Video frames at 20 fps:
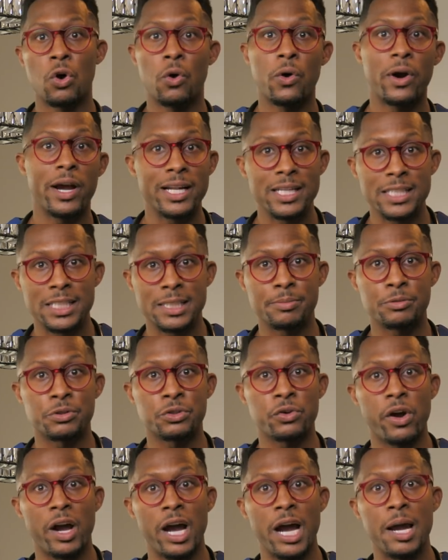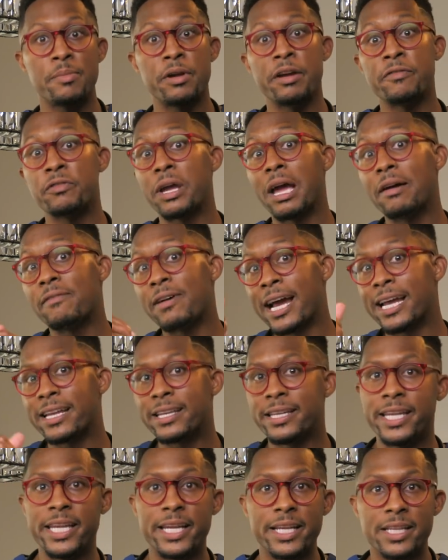Go ahead and subscribe. If you have
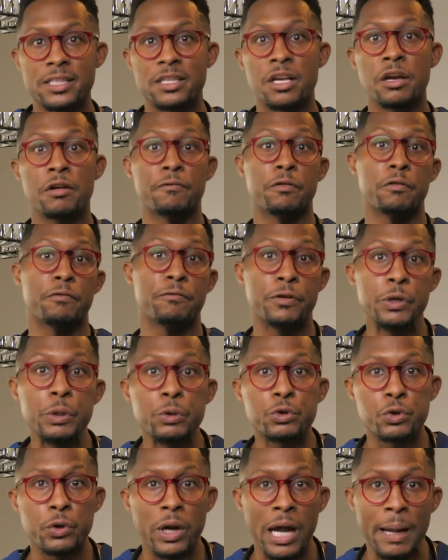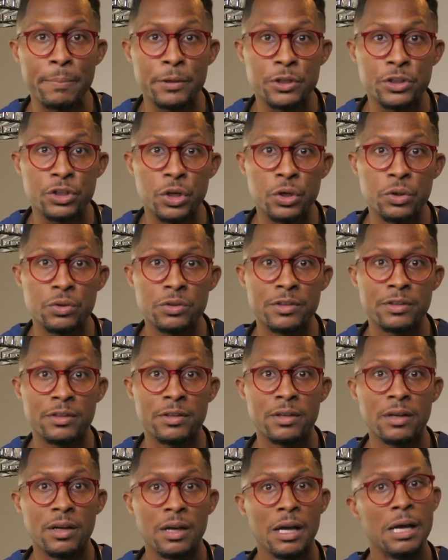ideas for future episodes,
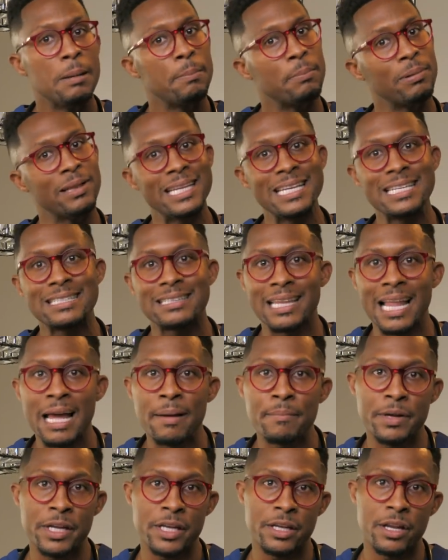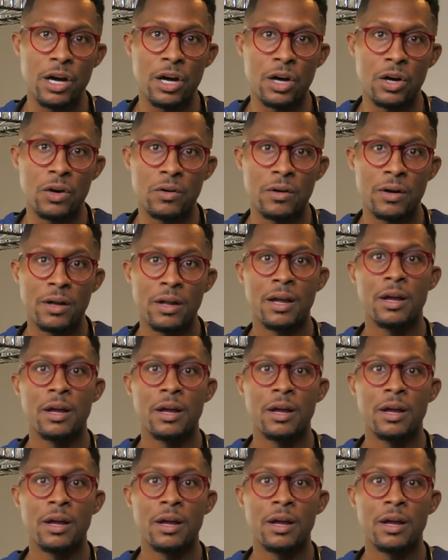please let me know.